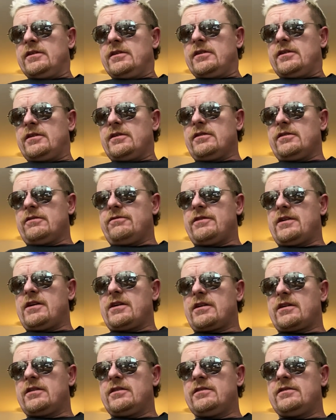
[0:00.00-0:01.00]
Oh,
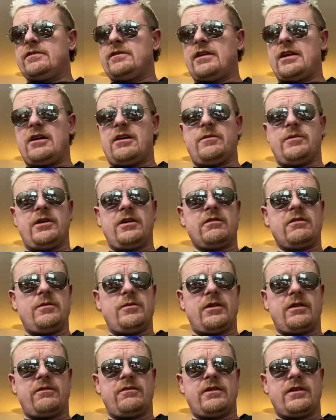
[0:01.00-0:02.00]
fuck. Now I'm hungry,
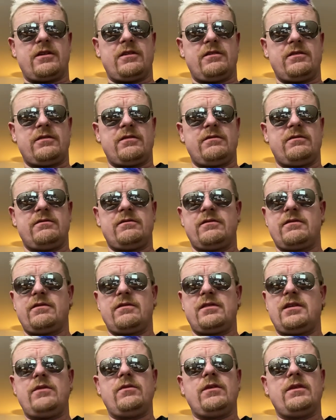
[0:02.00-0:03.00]
motherfuckers.
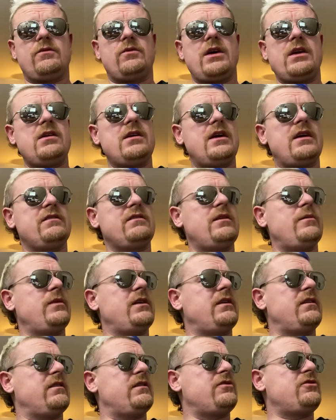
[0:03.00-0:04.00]
Let's see, why are you guys getting me
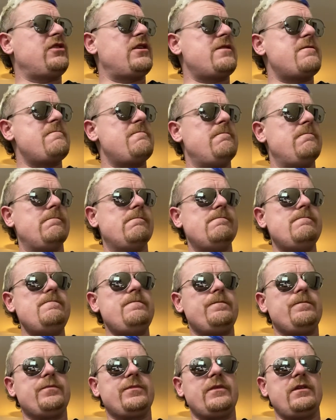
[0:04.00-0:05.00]
into this shit?
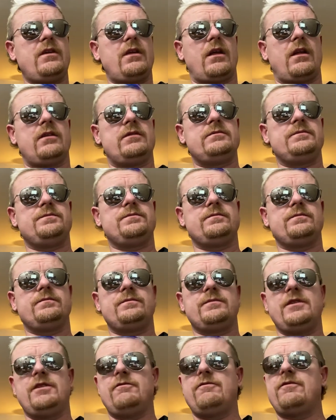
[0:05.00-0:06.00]
Ugh.
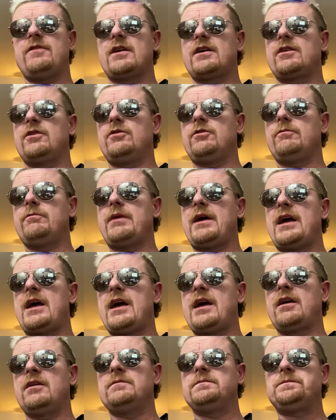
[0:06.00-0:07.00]
You fucking old
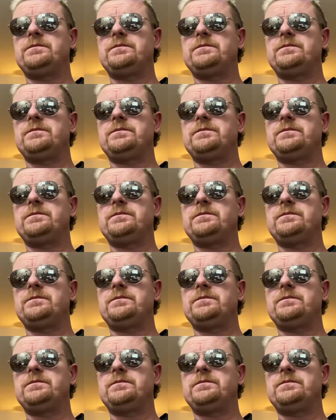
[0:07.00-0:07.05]
bag.